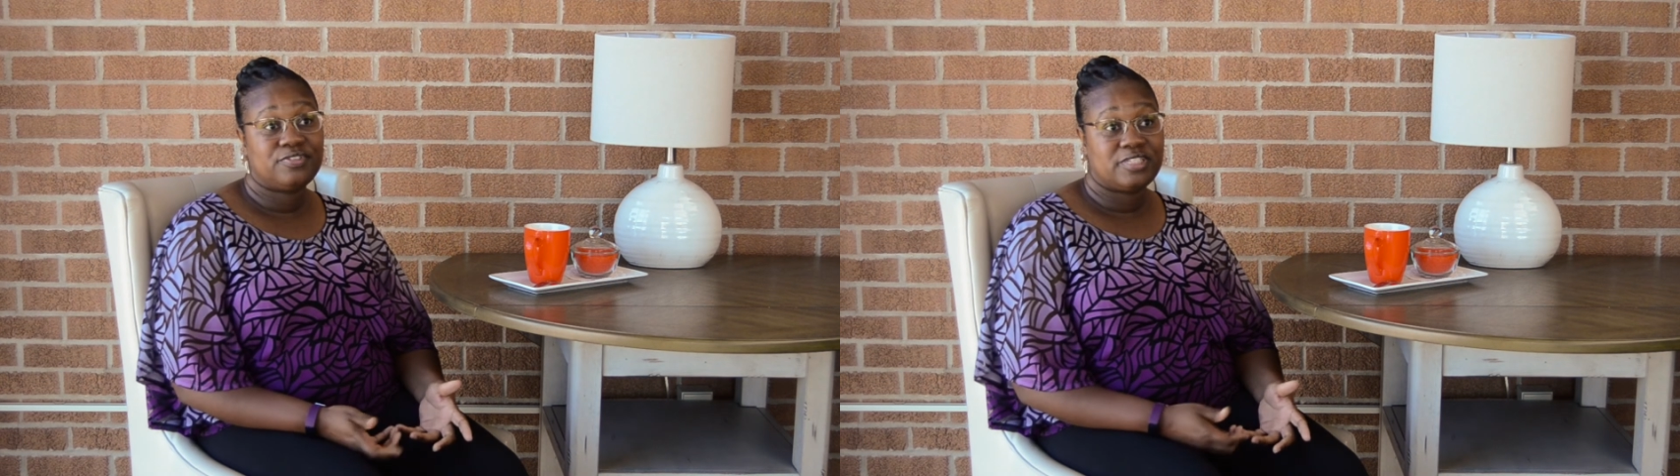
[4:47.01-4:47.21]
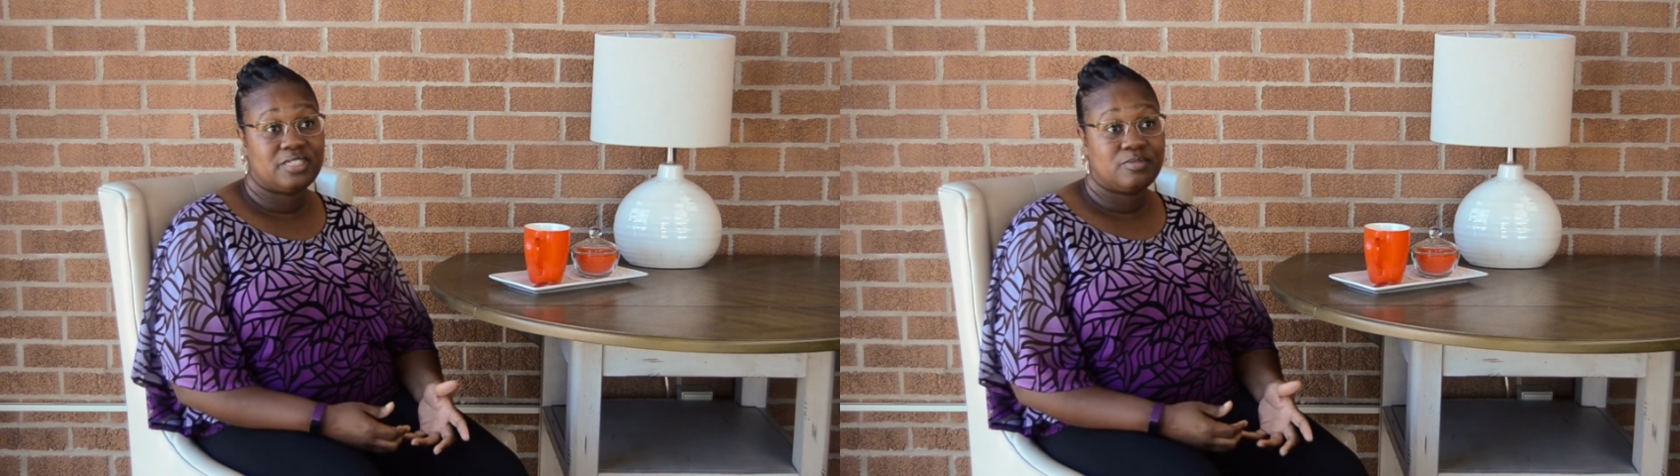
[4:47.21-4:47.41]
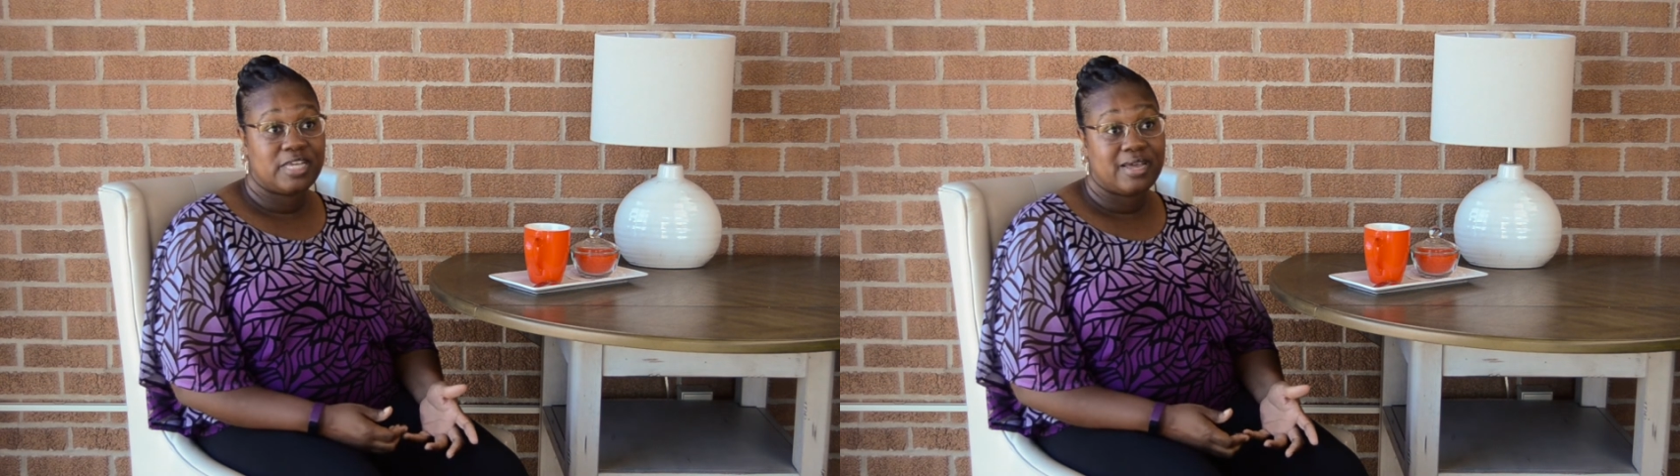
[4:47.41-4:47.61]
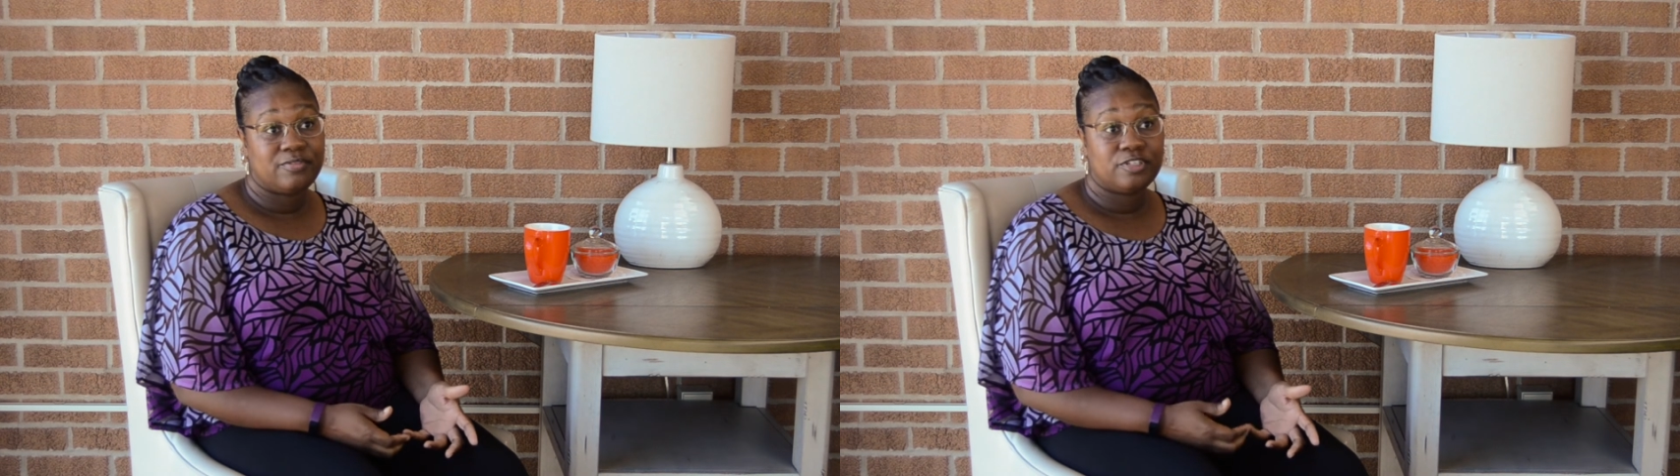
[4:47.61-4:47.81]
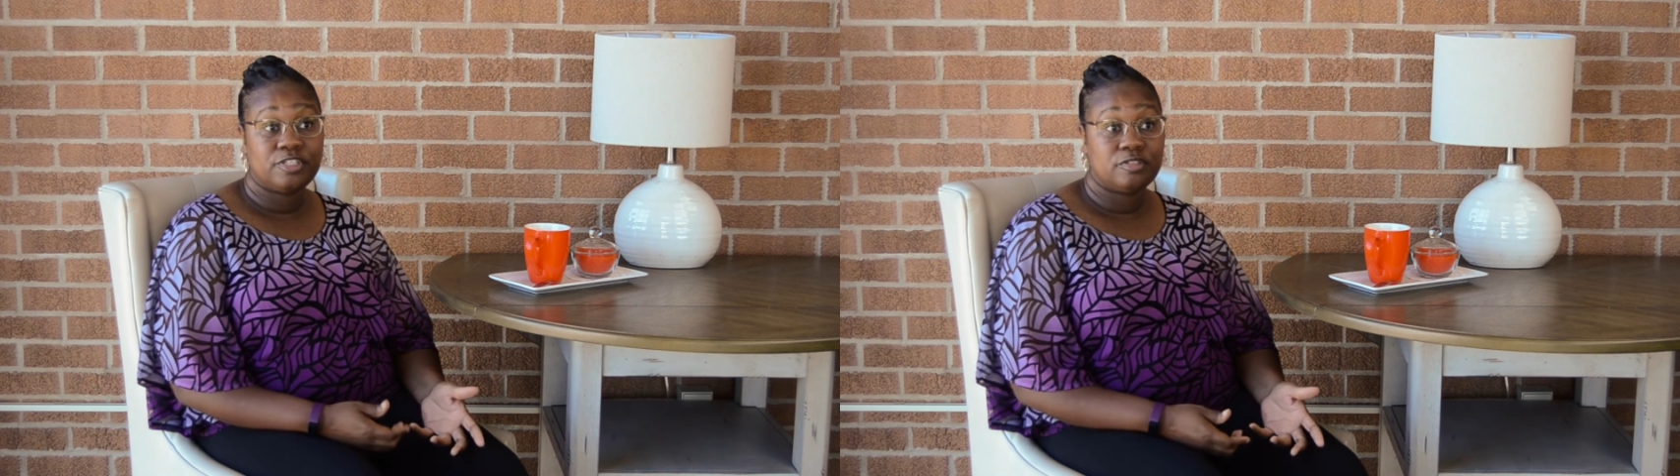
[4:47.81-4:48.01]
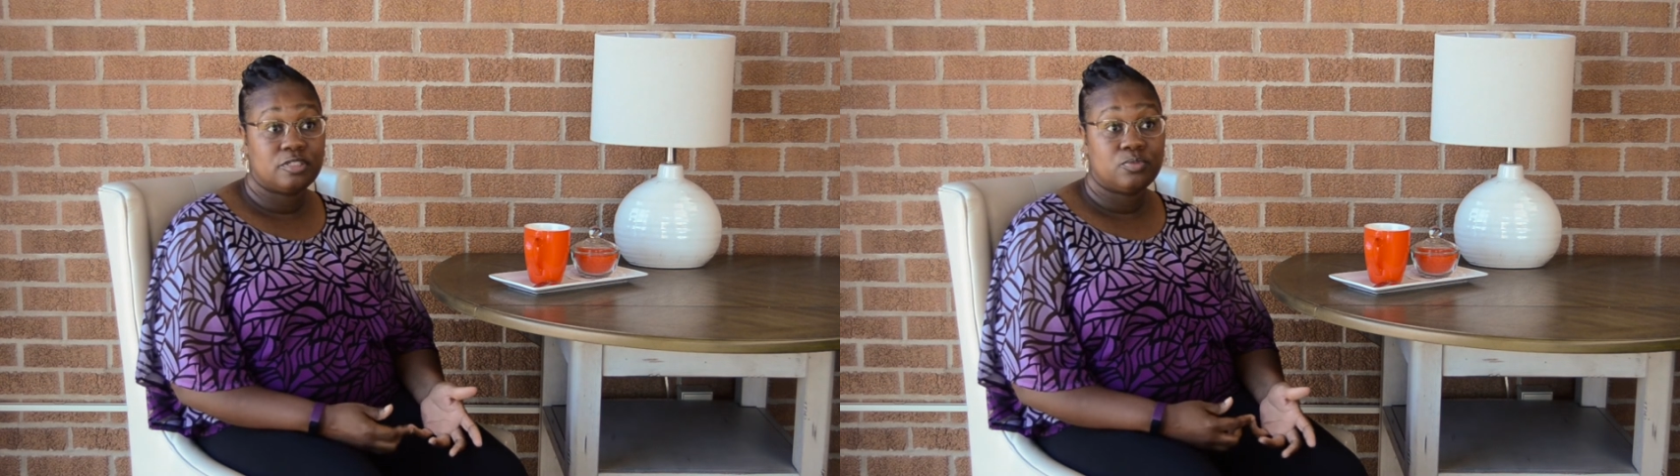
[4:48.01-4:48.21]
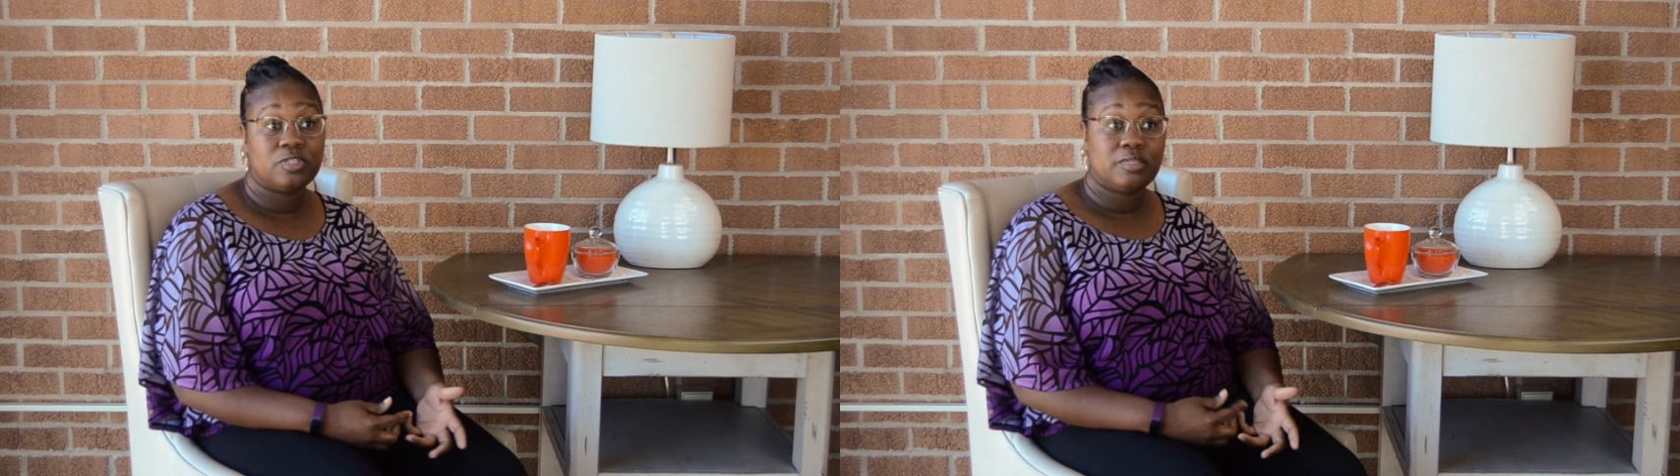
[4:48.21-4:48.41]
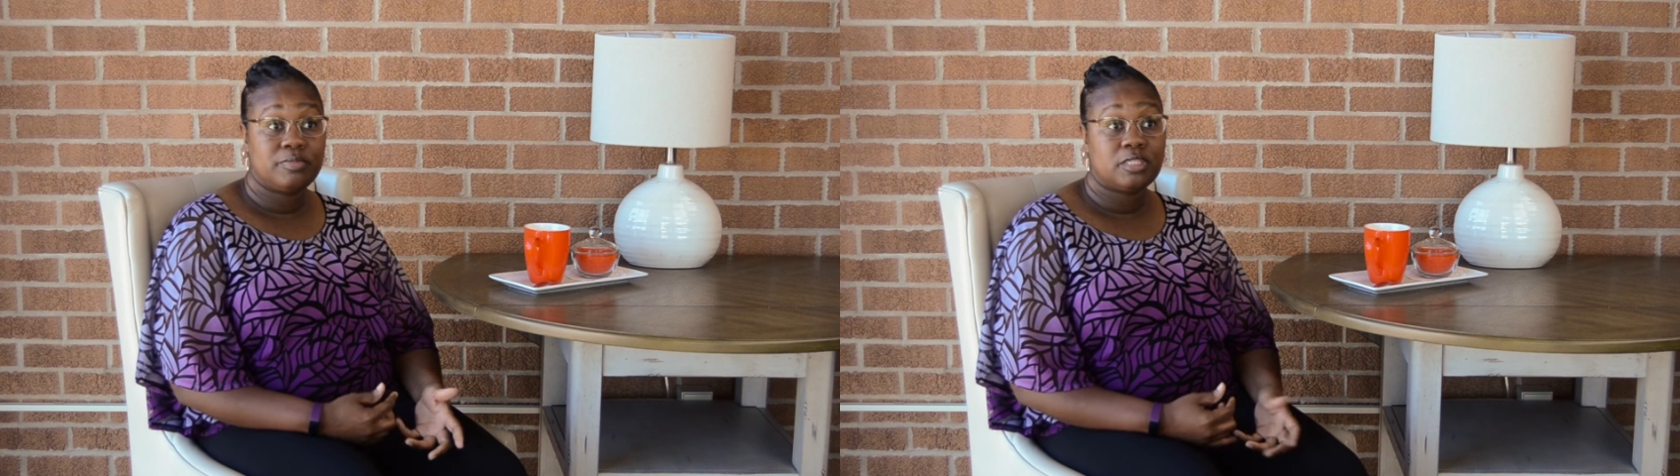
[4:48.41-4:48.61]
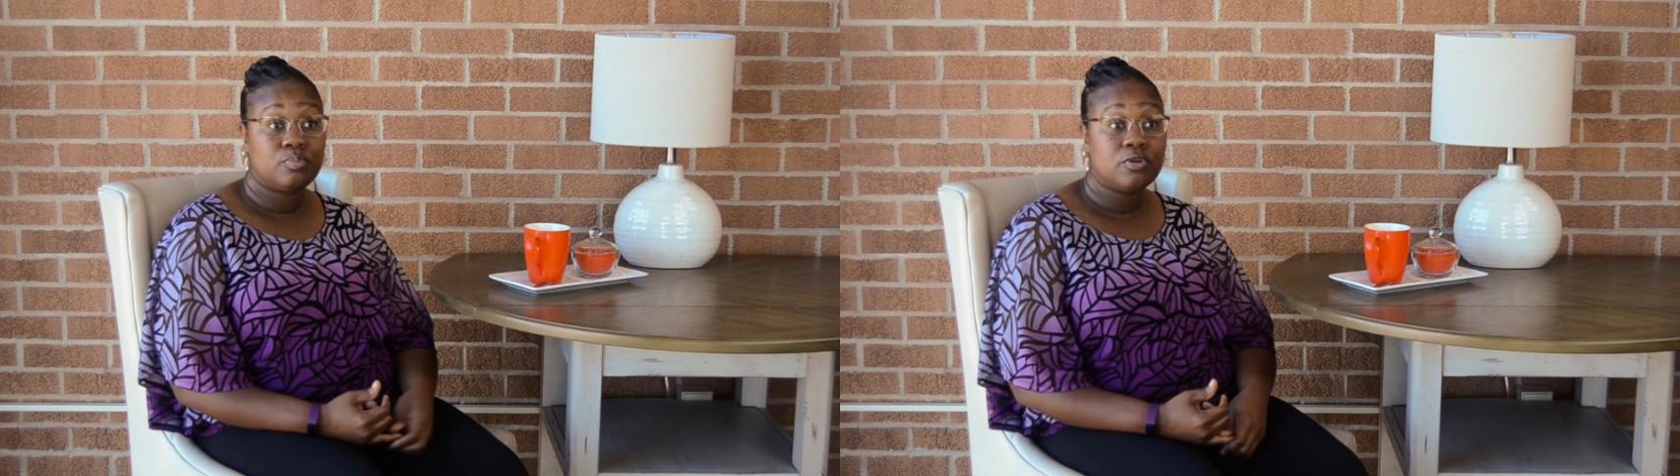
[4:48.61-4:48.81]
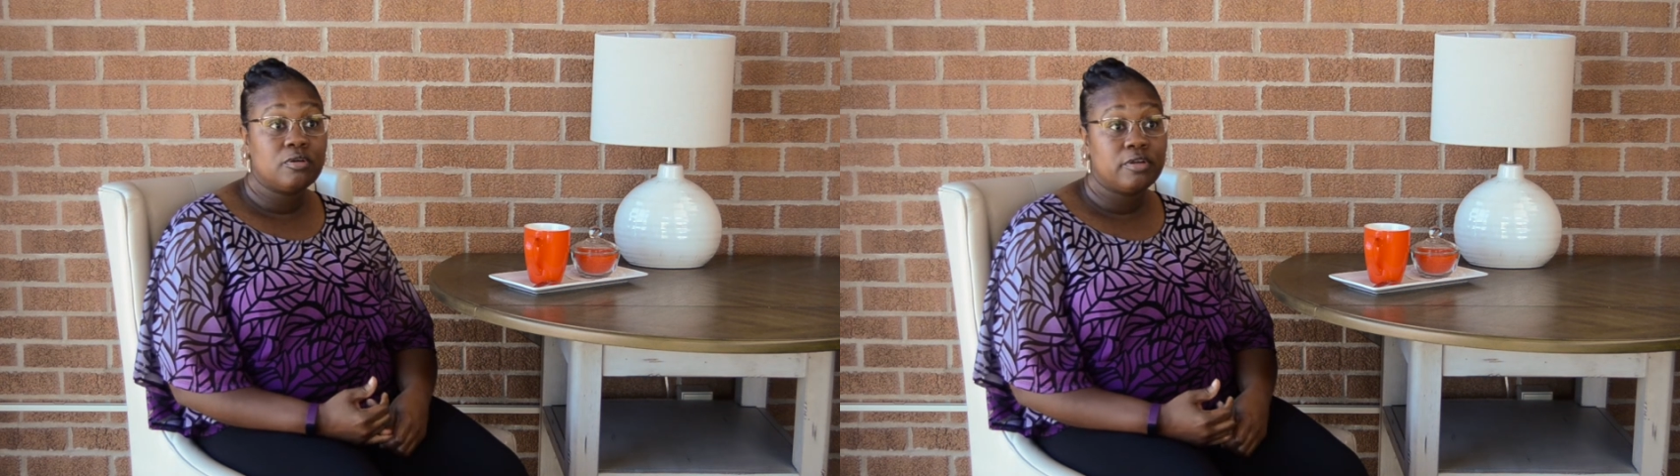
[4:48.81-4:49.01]
them to have their children with them in the
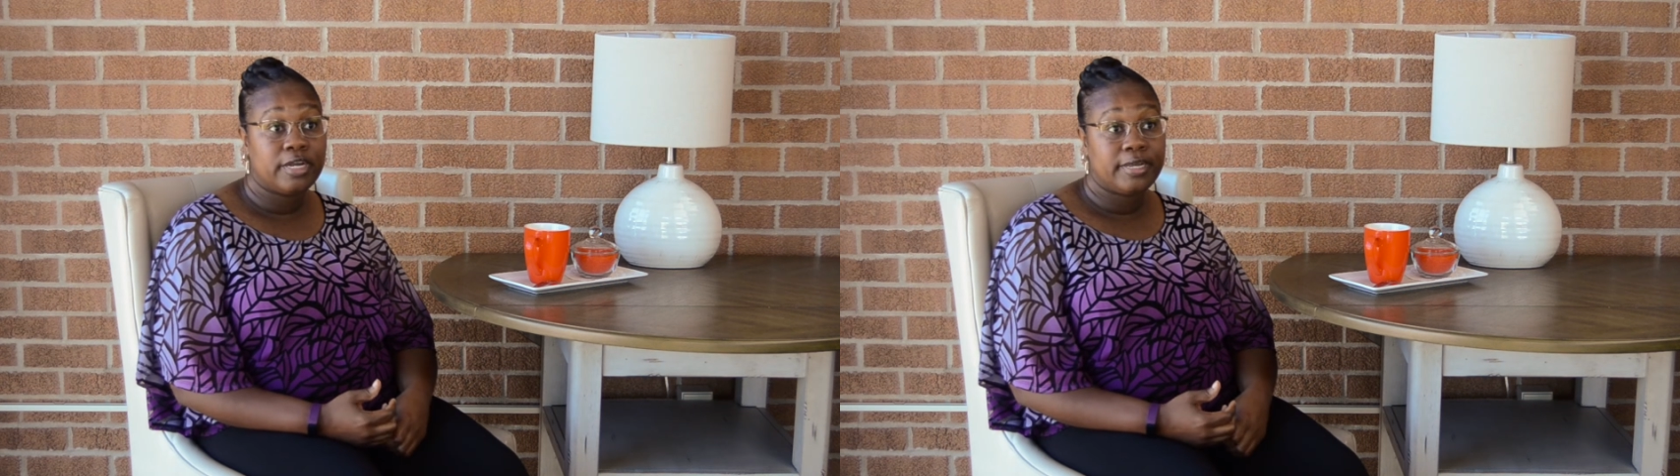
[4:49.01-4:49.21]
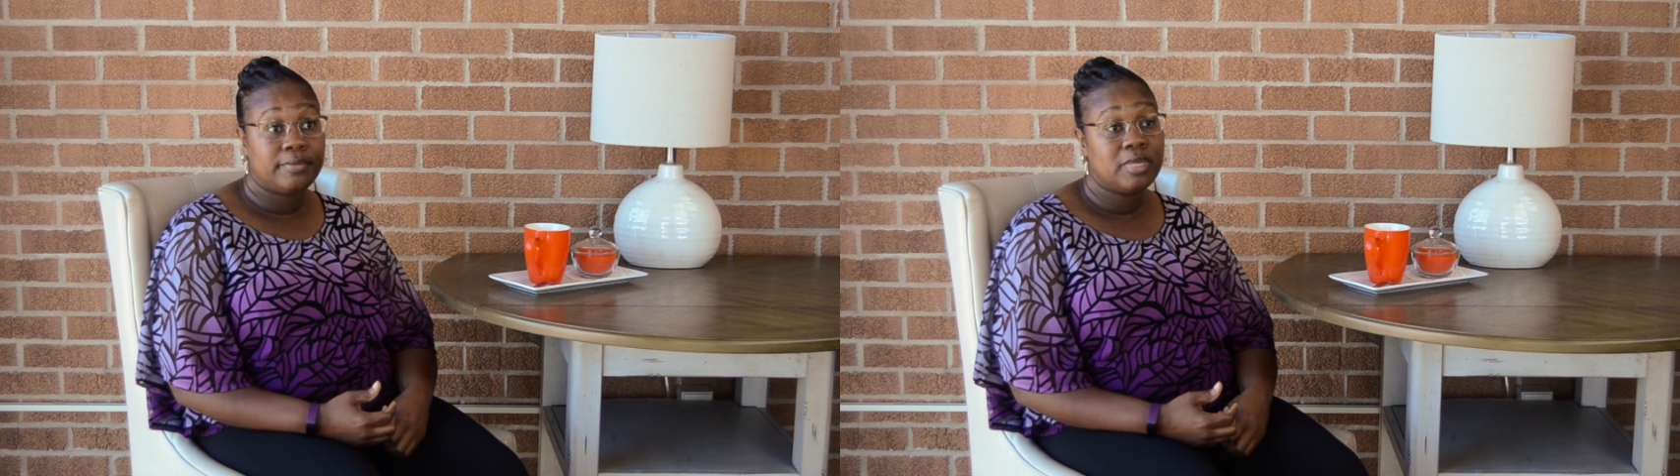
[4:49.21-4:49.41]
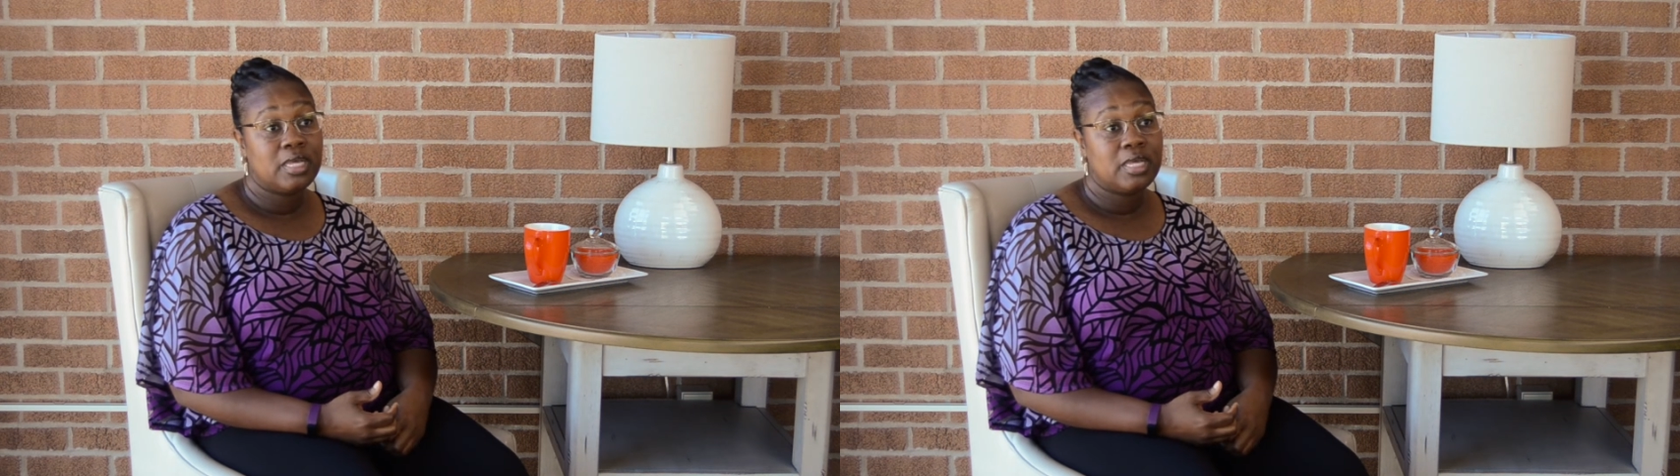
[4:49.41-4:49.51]
program,